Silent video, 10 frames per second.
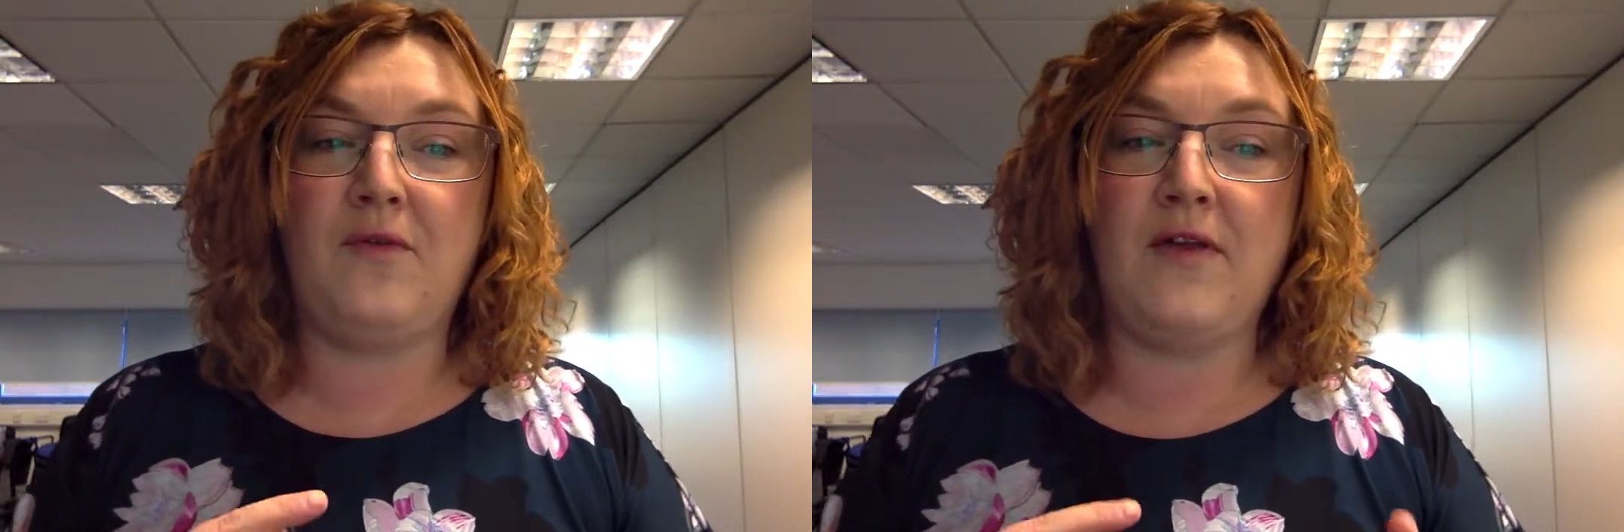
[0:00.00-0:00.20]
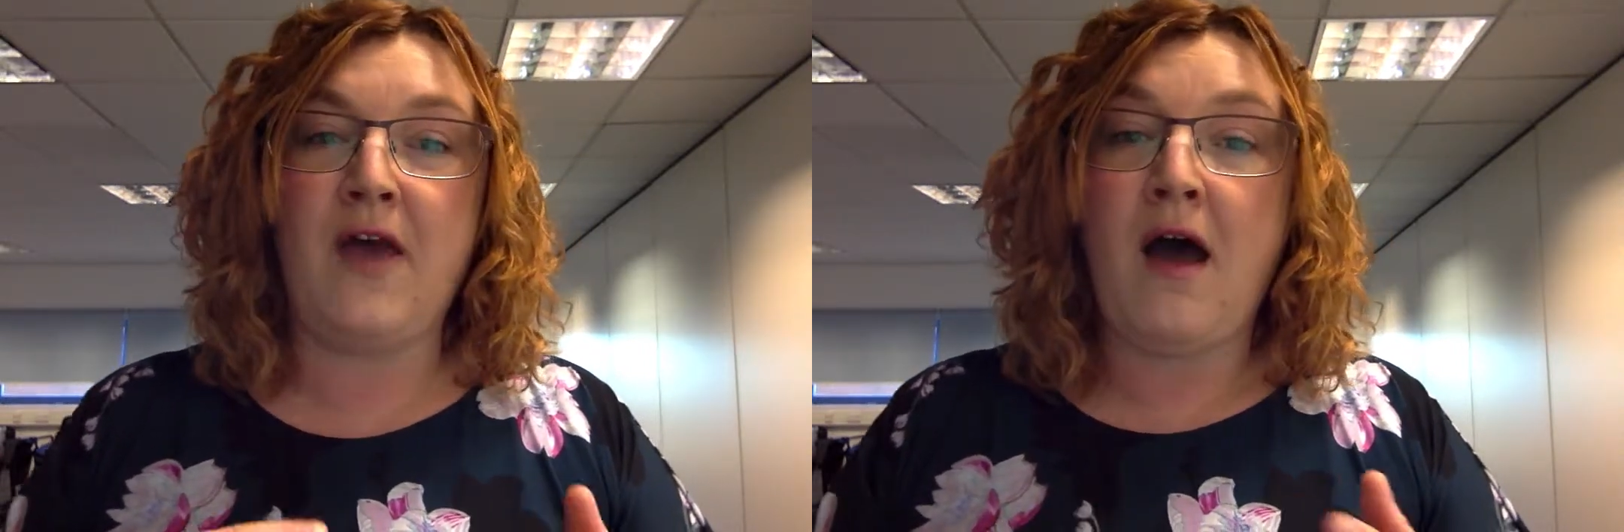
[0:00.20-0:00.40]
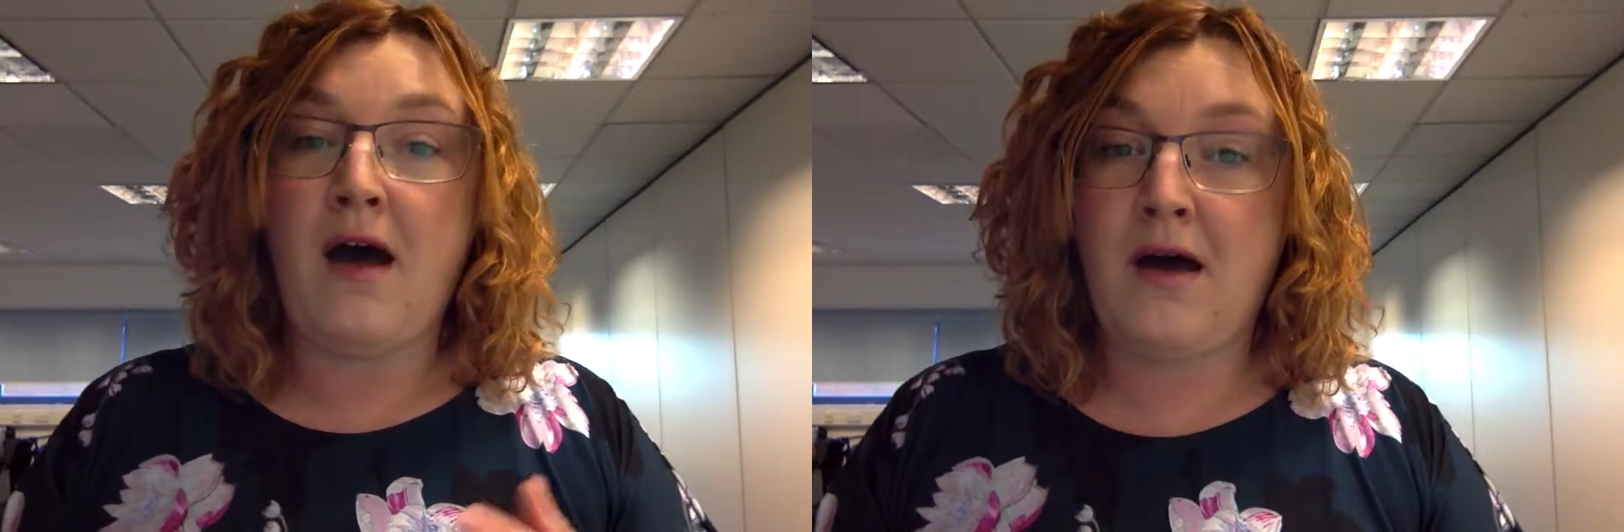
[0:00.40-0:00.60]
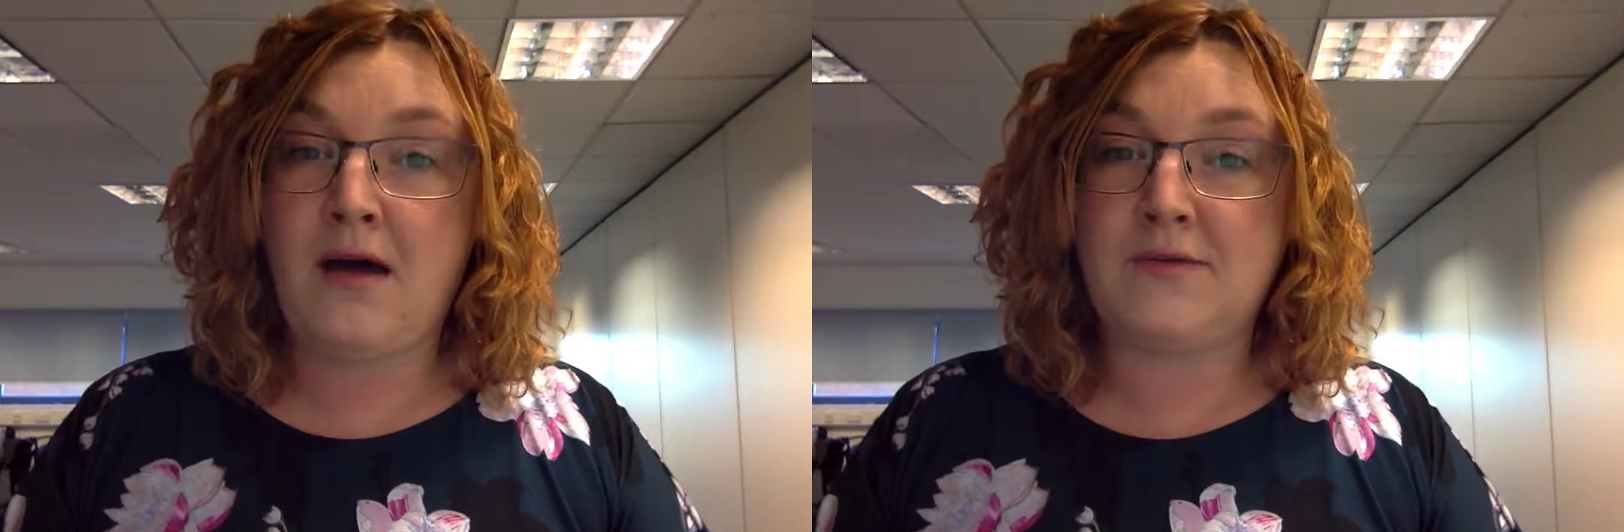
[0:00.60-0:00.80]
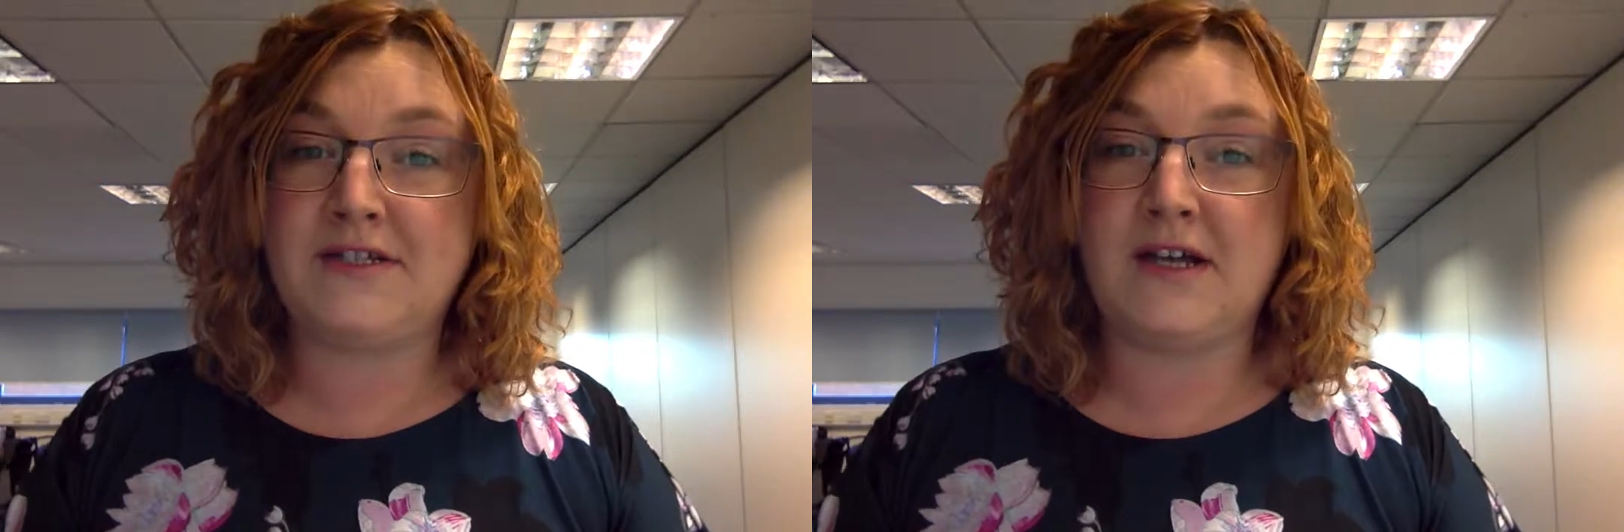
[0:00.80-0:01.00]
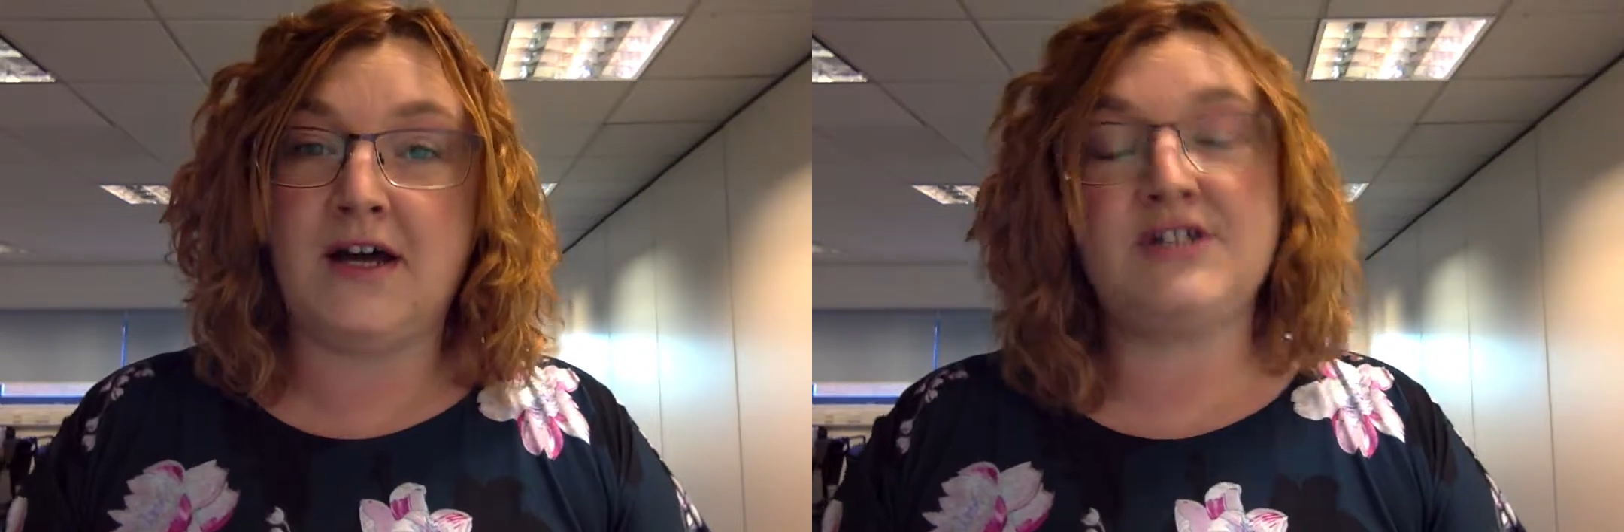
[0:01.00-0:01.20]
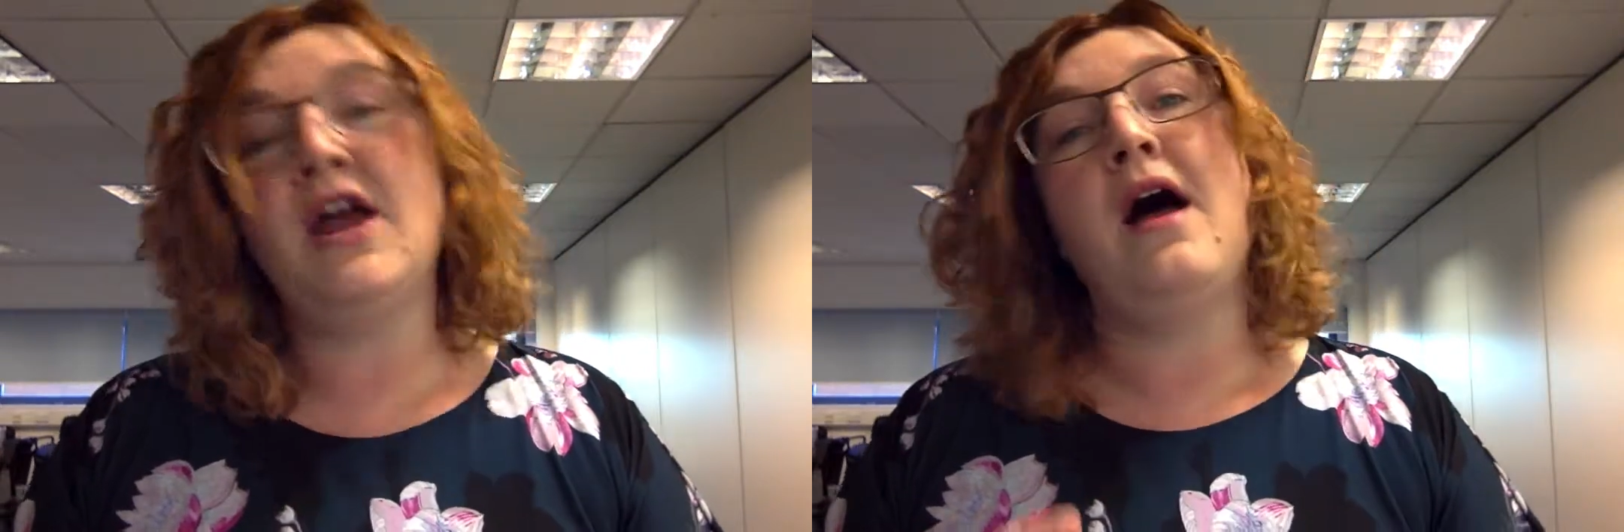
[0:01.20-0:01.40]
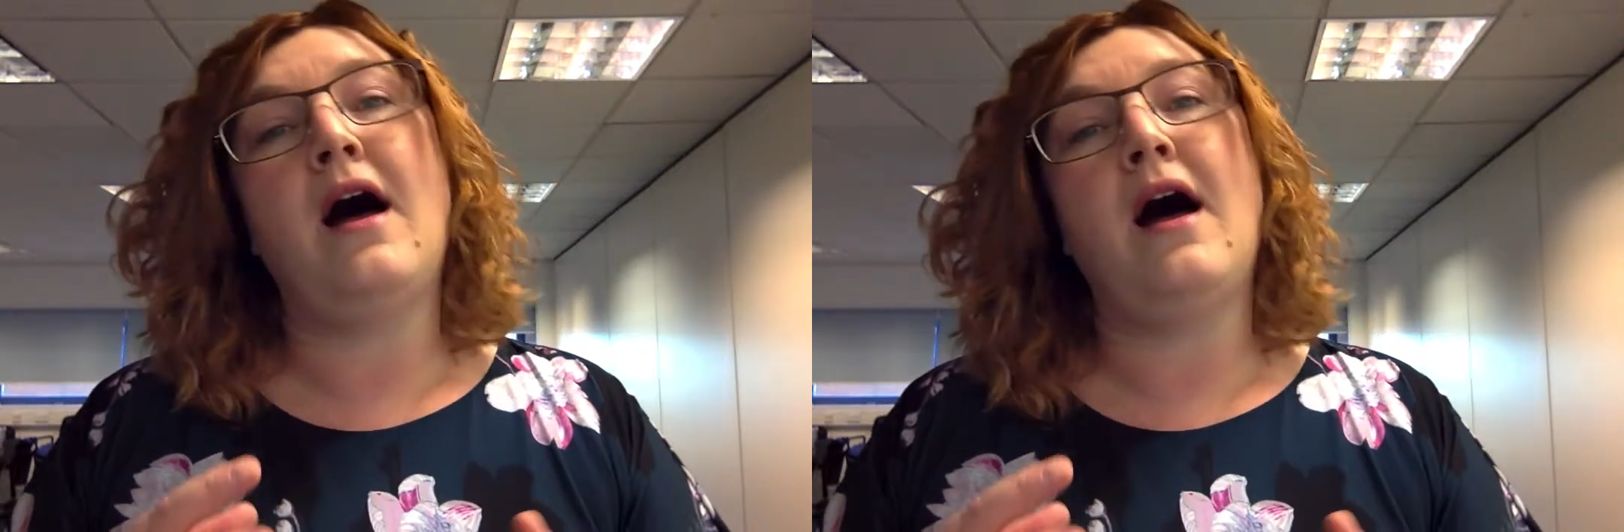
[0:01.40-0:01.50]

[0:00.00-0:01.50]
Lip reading: with her research,